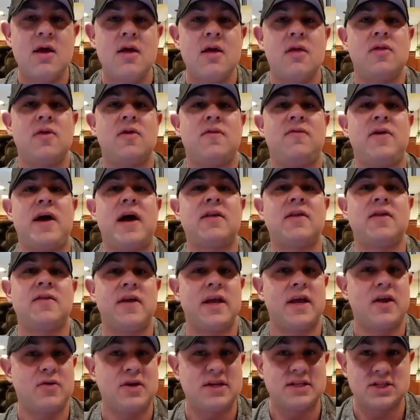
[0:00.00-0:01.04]
the fact that they
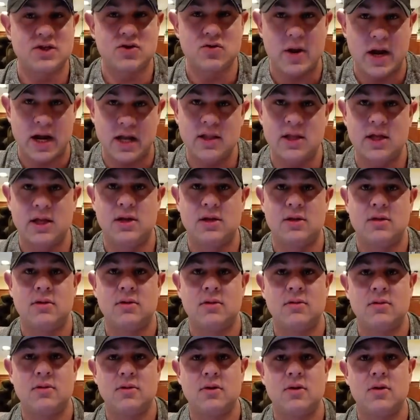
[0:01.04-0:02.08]
increase ghrelin,
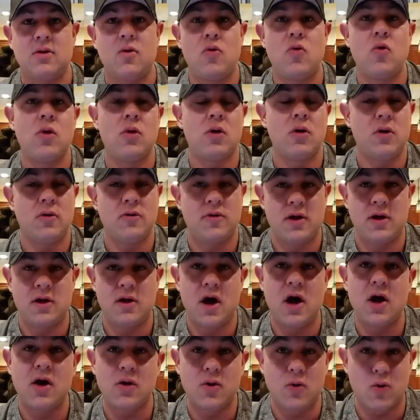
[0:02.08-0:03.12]
the hor or the
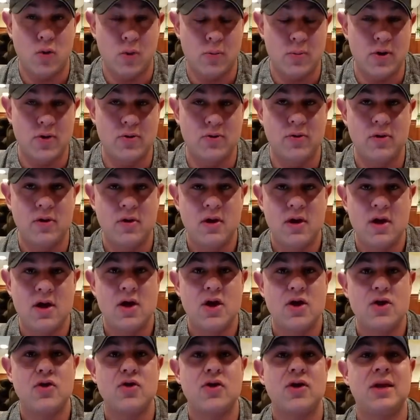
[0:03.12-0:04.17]
hunger hormone,
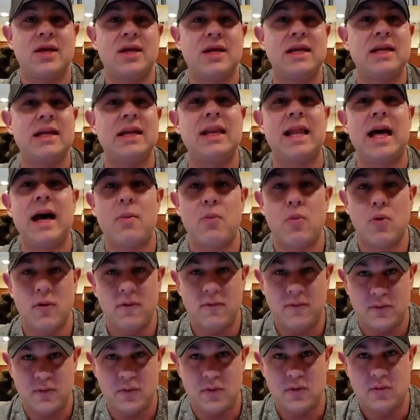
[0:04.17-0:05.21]
you're going to eat a lot more
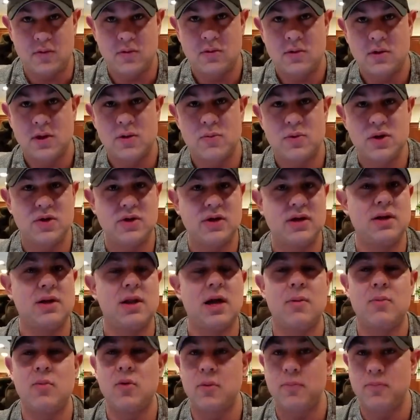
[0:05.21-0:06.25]
food. And when you eat a
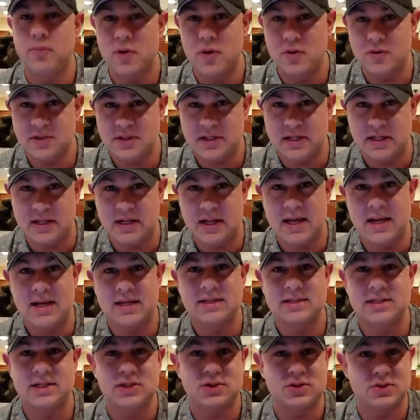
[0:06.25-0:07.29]
lot more protein and
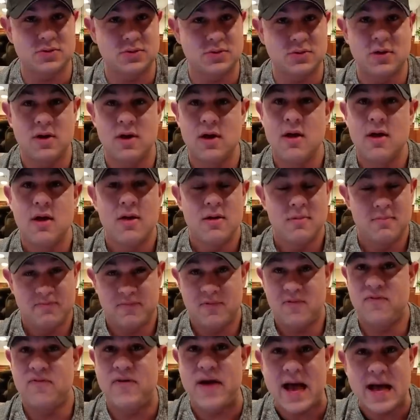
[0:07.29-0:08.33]
essential
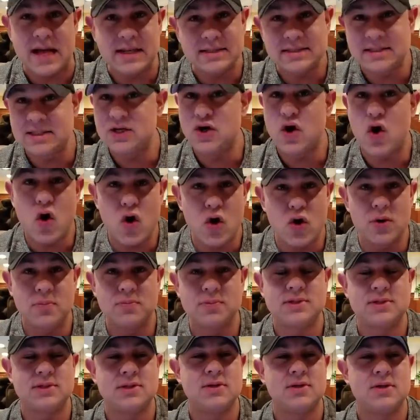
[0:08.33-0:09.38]
fats and
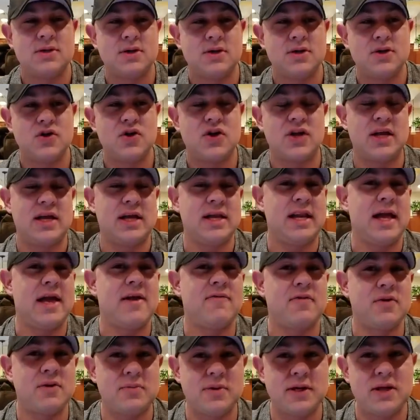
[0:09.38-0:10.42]
carbs, you're going to
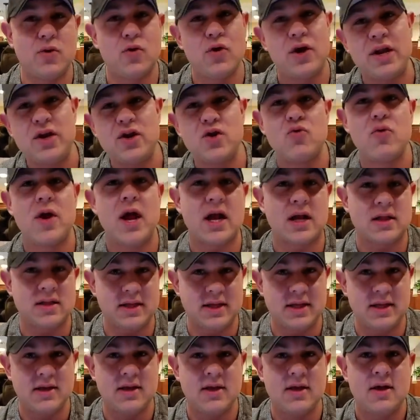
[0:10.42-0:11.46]
inevitably or
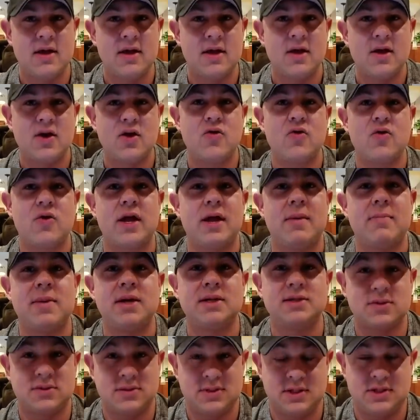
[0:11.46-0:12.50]
indirectly create
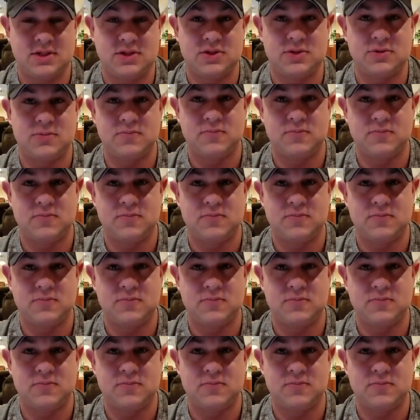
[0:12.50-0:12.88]
muscle tissue.